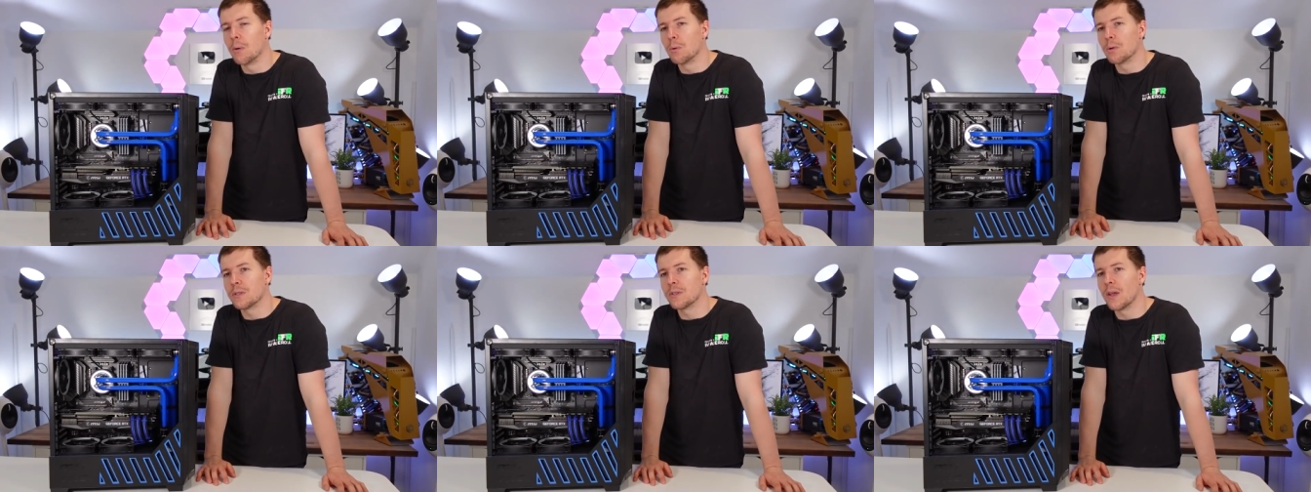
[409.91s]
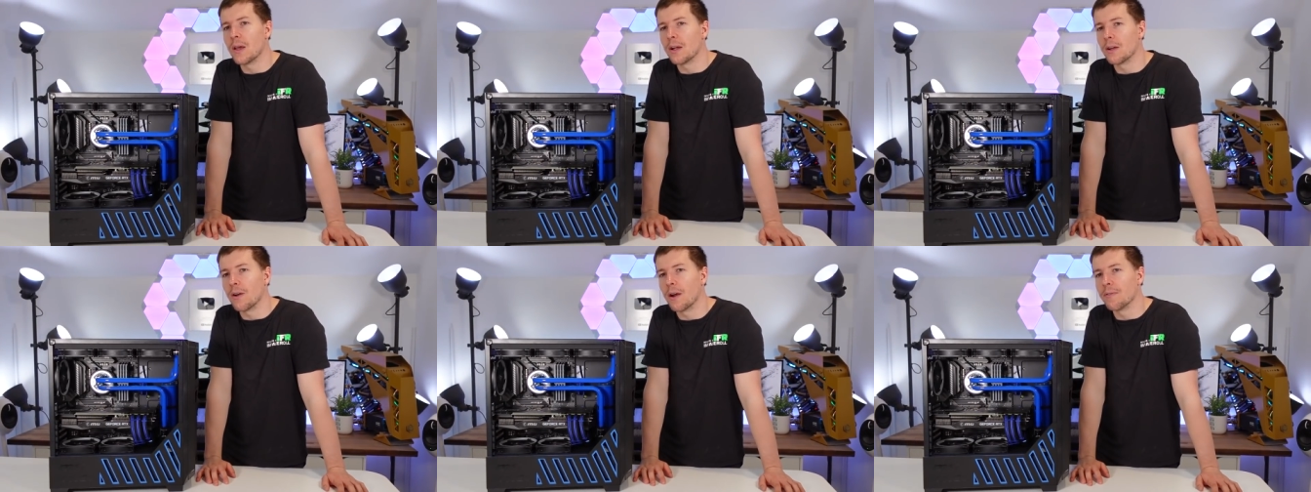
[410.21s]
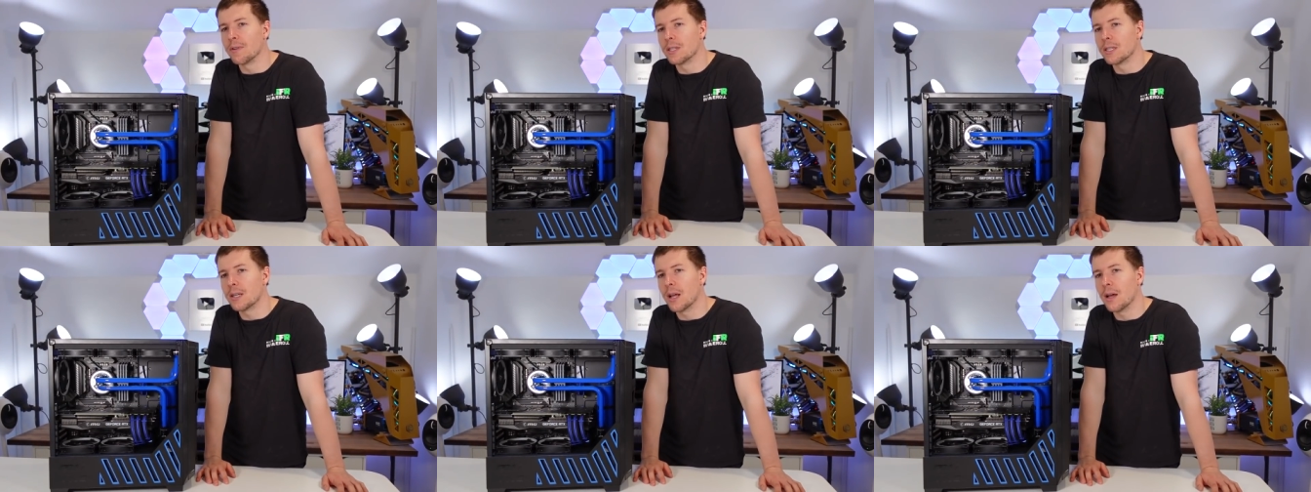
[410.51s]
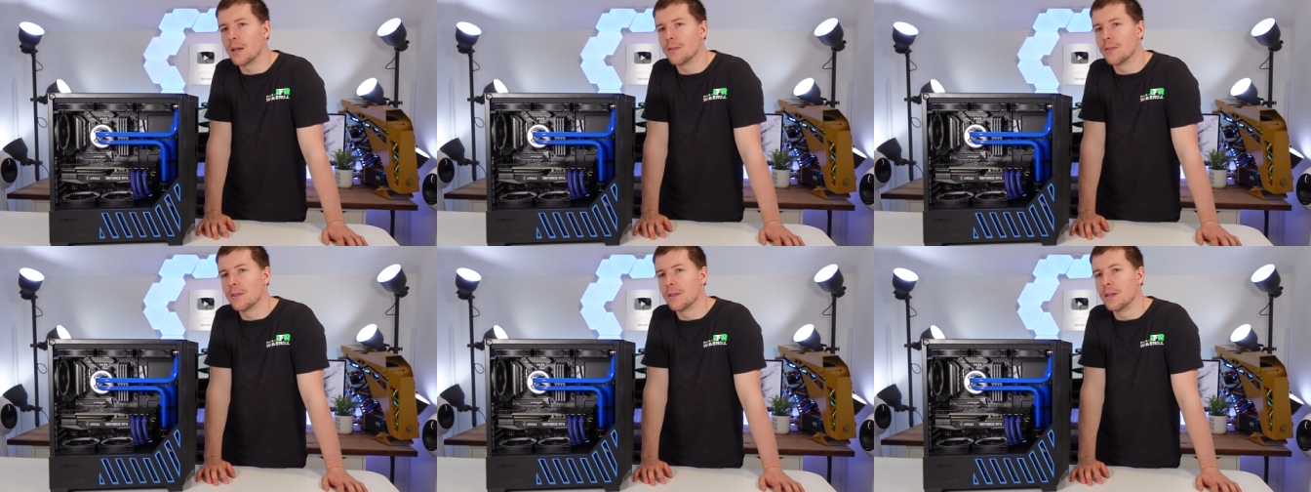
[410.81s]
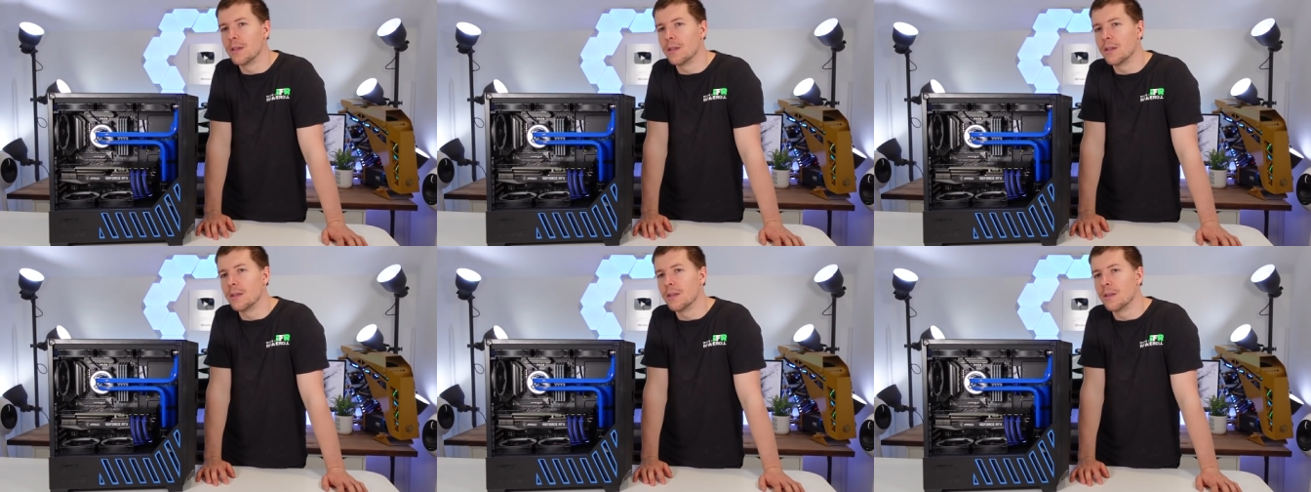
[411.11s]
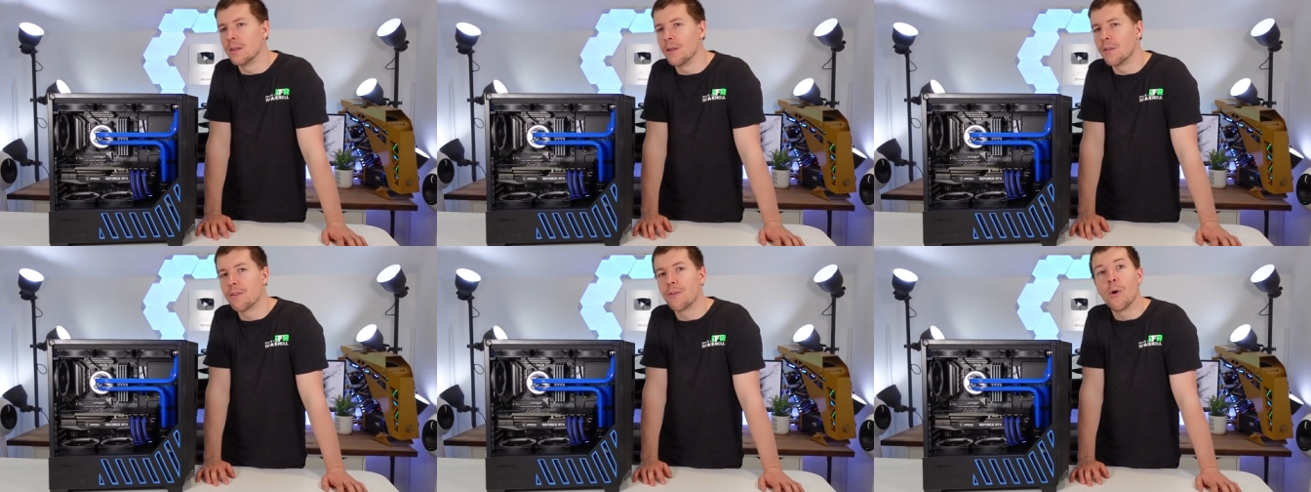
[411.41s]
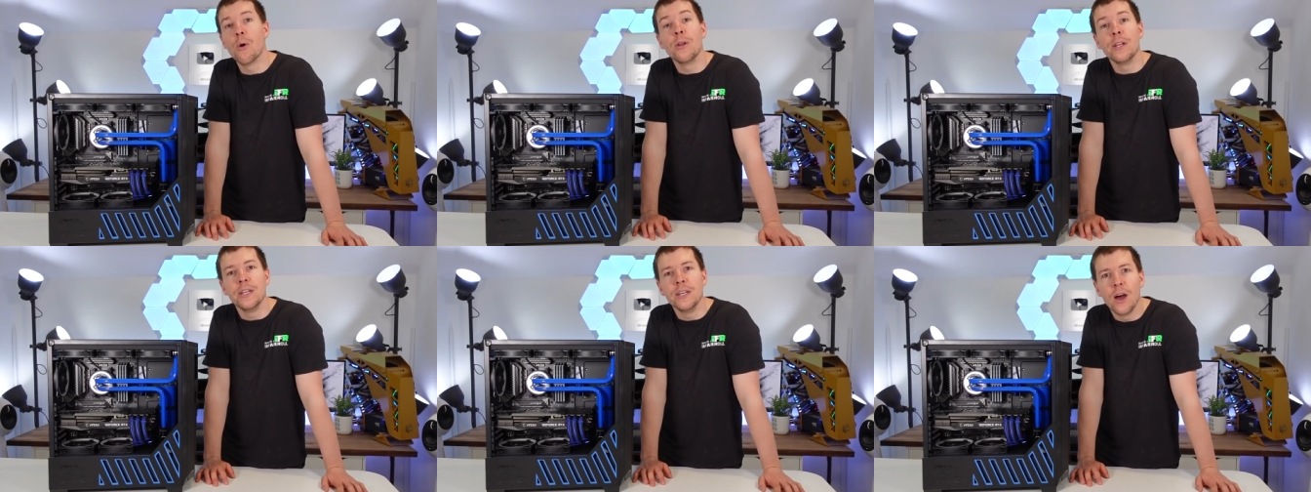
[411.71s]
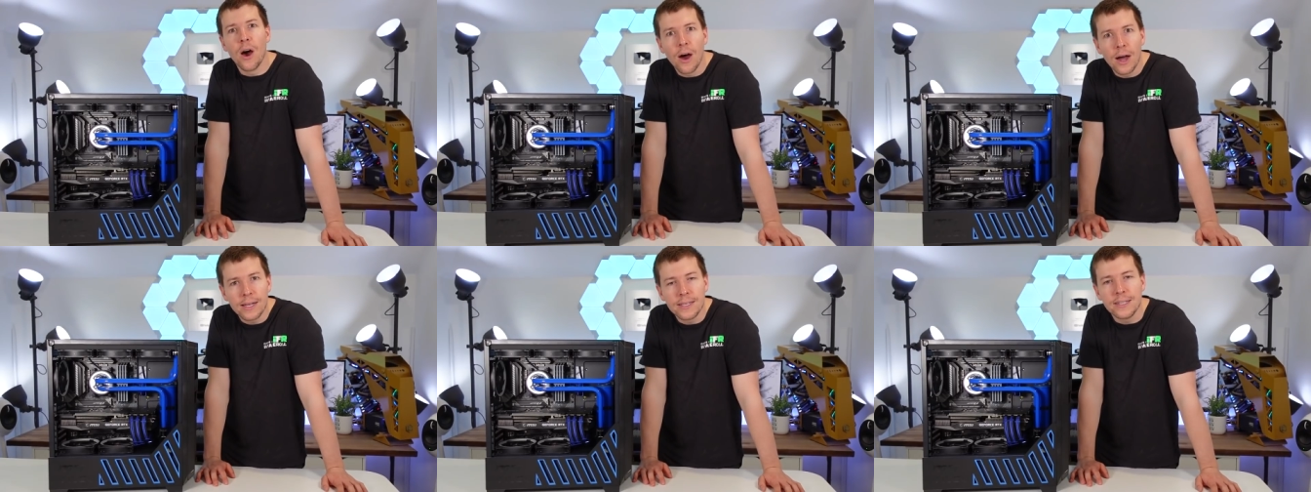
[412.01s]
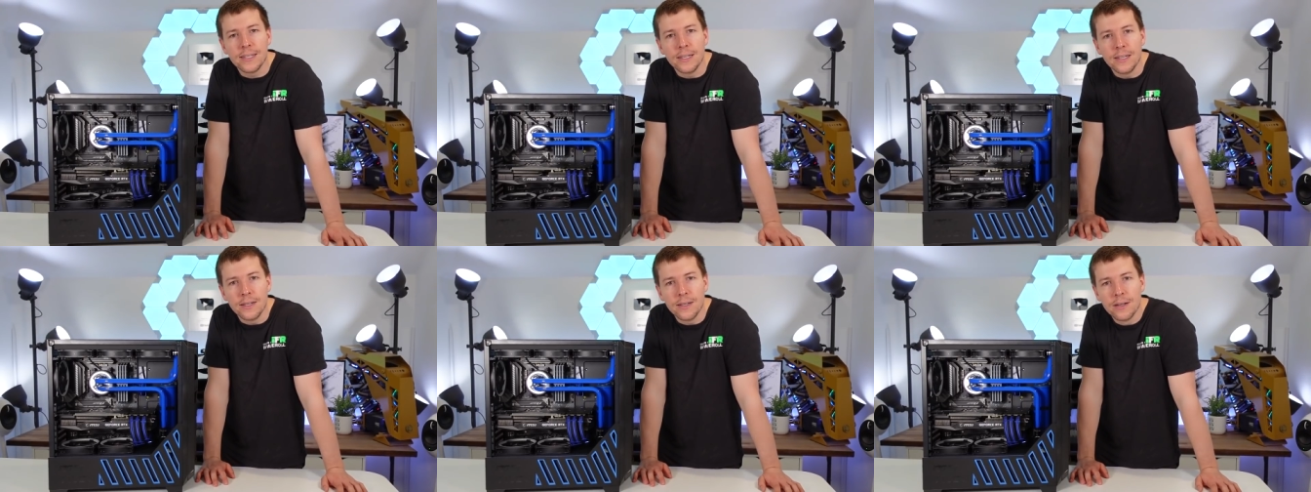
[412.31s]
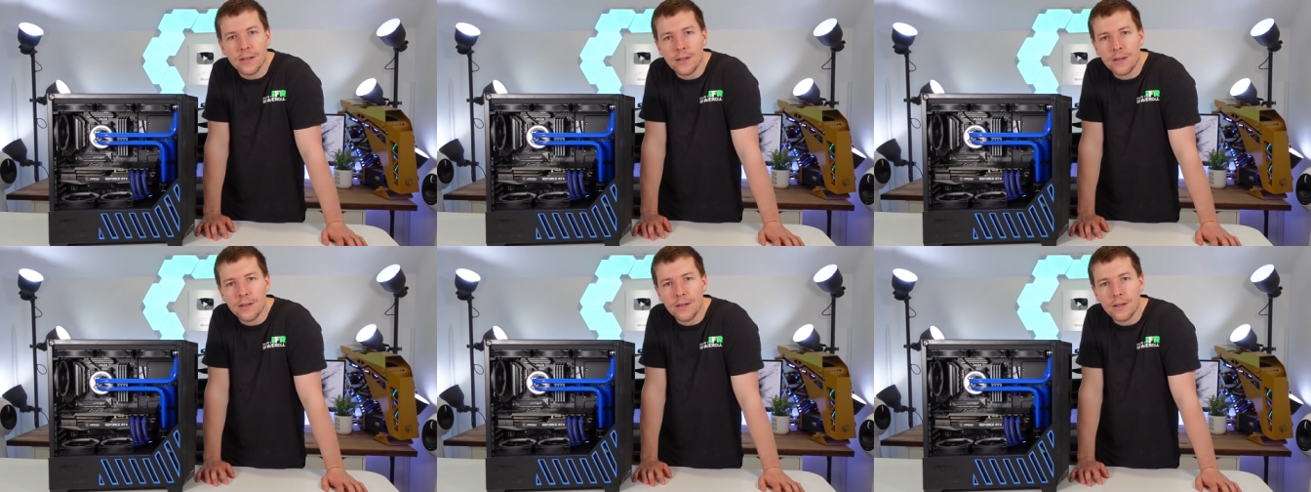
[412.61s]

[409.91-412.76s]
what's that graphics card? The 3090